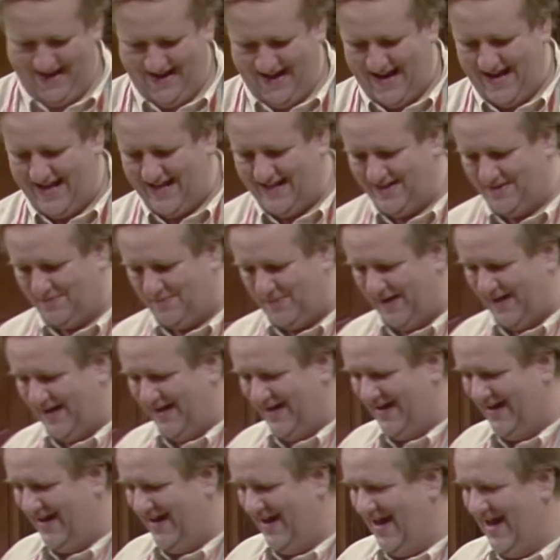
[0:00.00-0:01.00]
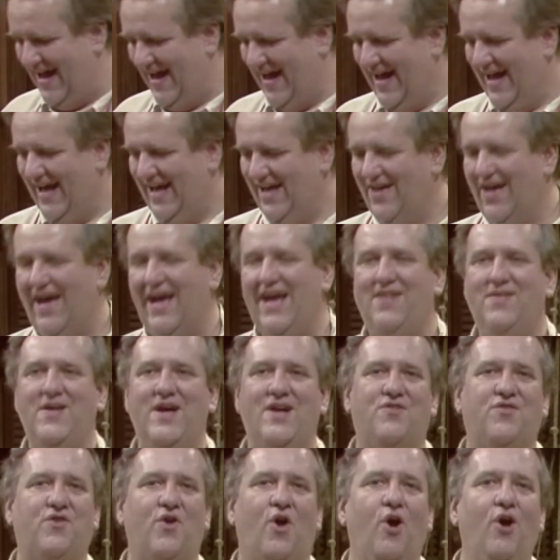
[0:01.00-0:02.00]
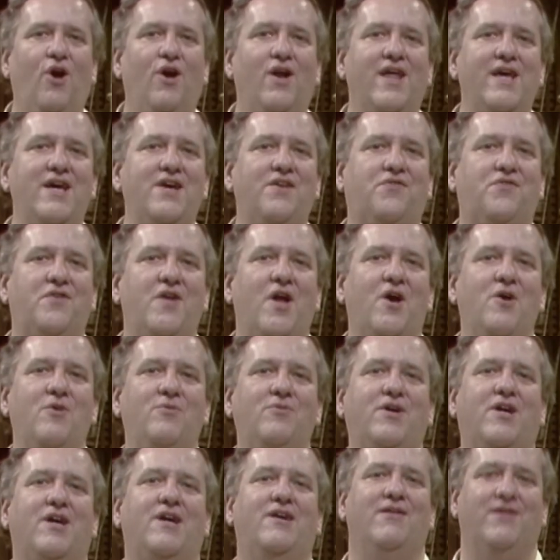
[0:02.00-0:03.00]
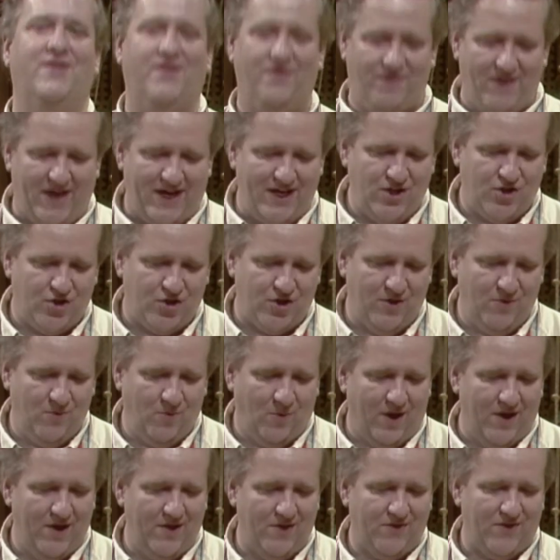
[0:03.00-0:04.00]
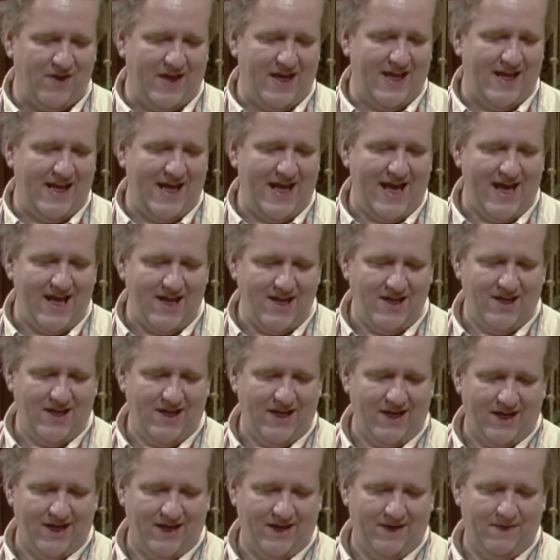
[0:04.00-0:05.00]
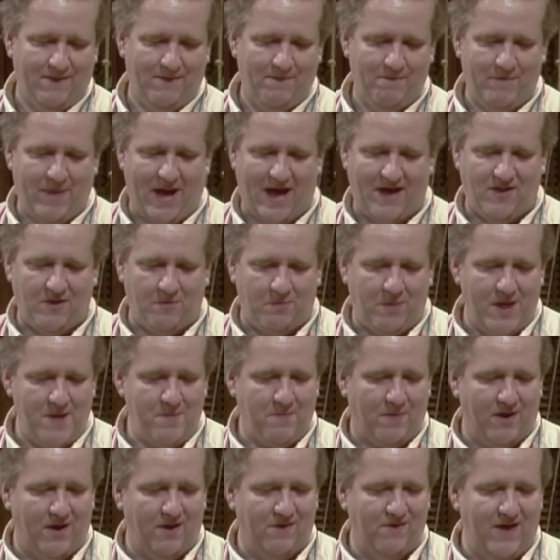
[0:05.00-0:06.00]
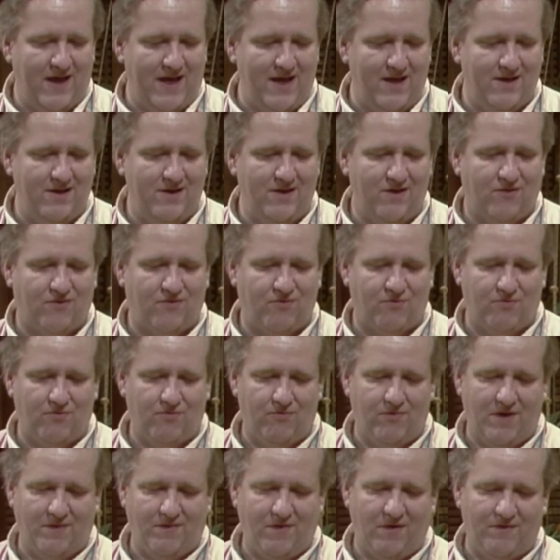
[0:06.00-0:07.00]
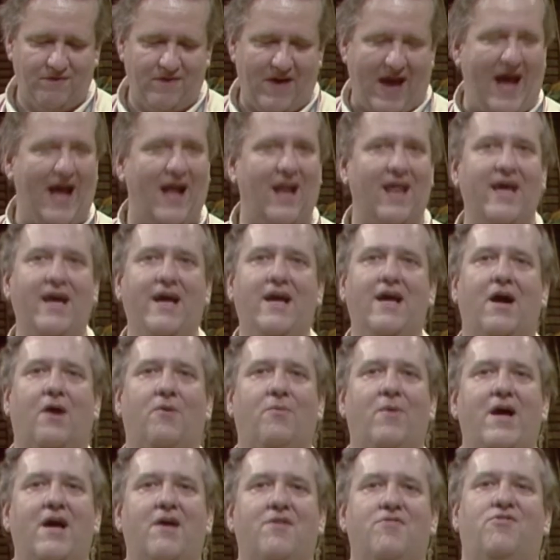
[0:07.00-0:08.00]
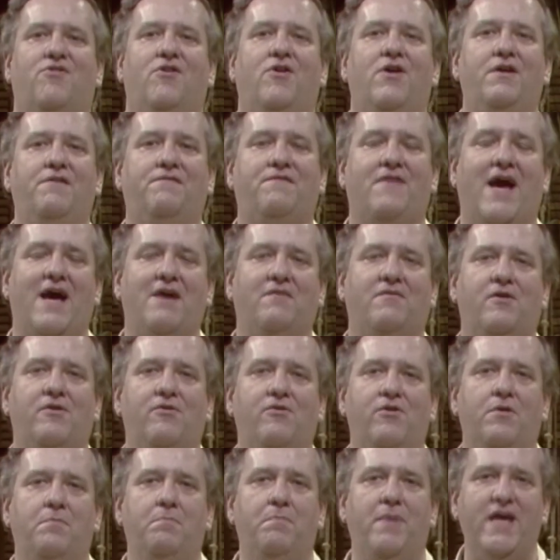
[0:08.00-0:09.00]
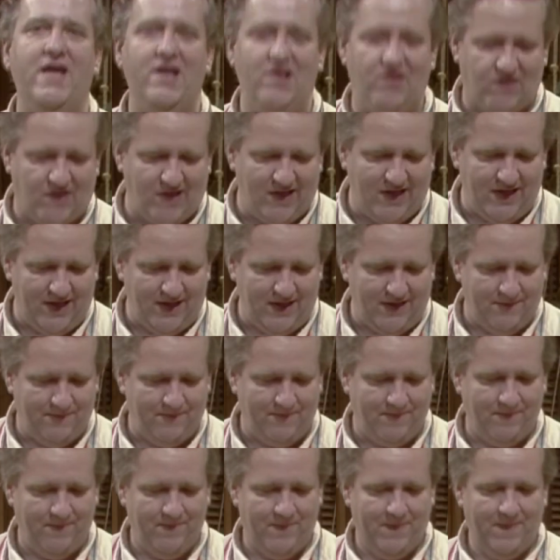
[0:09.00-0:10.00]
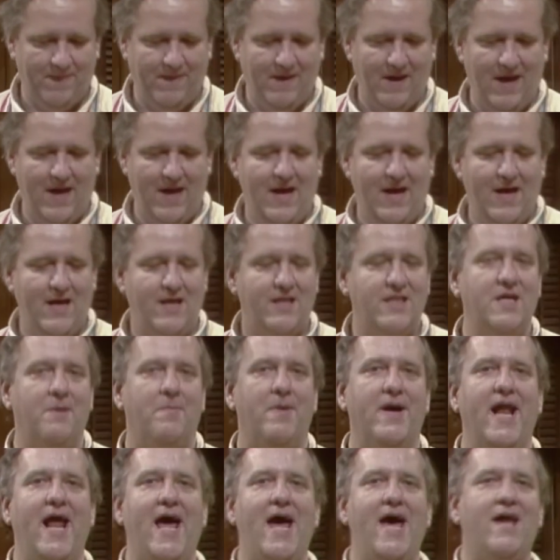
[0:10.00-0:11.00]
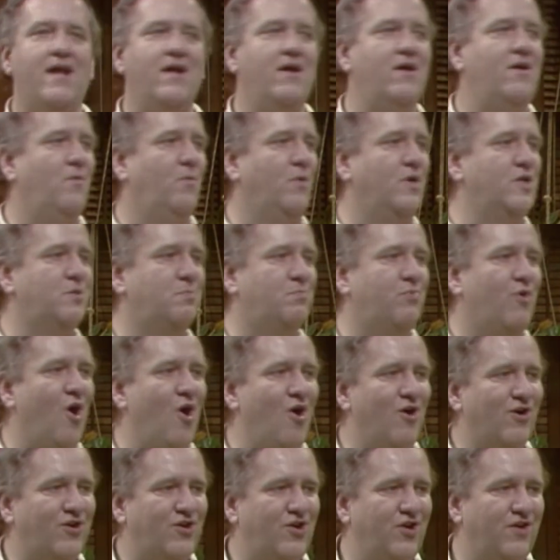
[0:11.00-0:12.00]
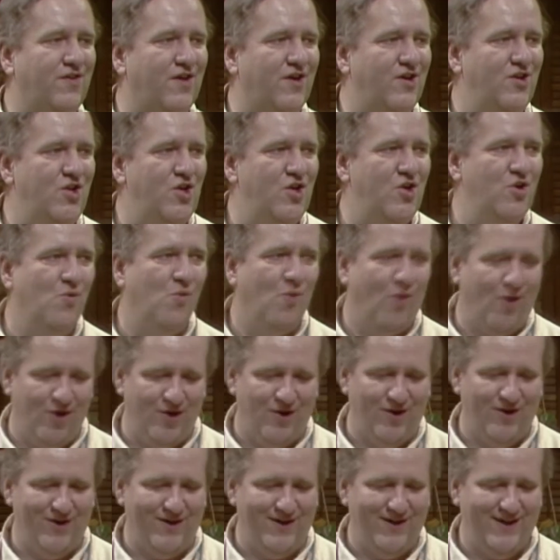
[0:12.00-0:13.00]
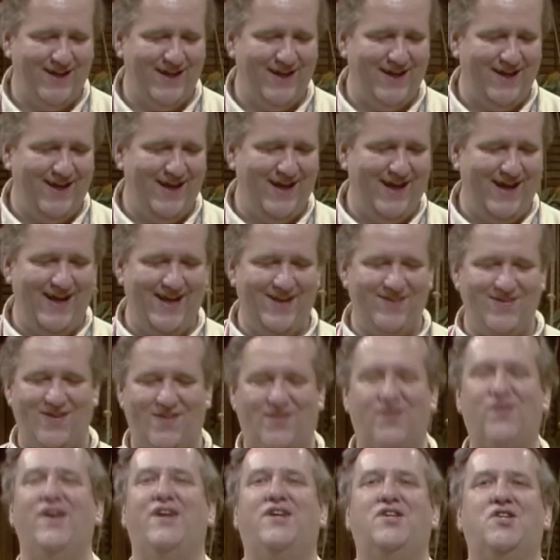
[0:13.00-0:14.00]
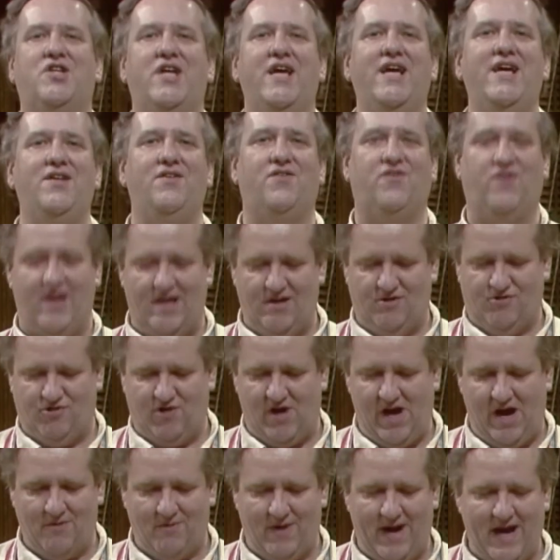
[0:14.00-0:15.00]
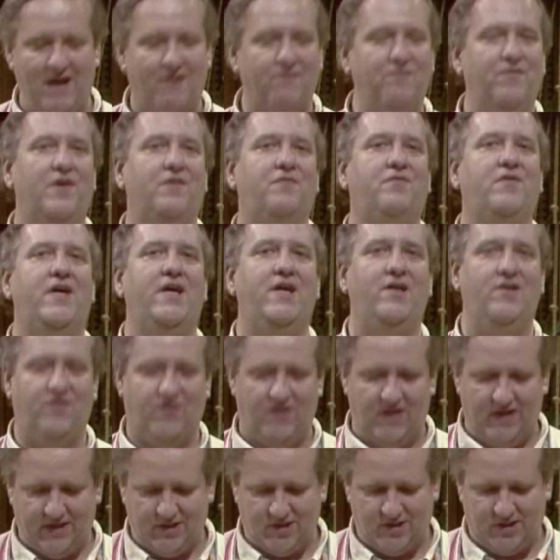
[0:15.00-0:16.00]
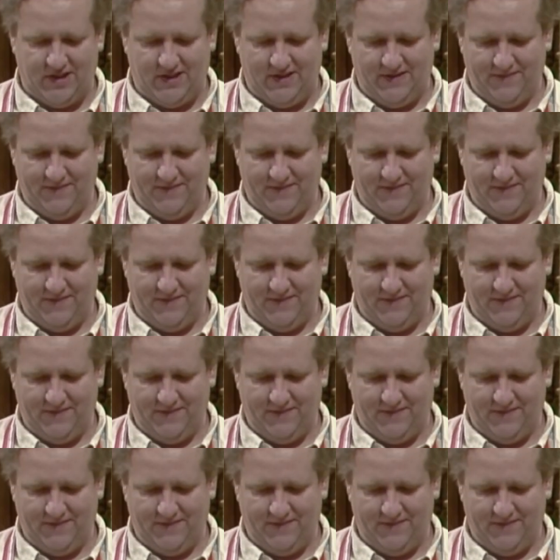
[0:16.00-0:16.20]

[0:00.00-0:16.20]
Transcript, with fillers: And its earliest known cultivation was in India by the people of the Indus River Valley around 3500 BC. Uh huh. The banana was brought to the New World in the 16th century, around 1560.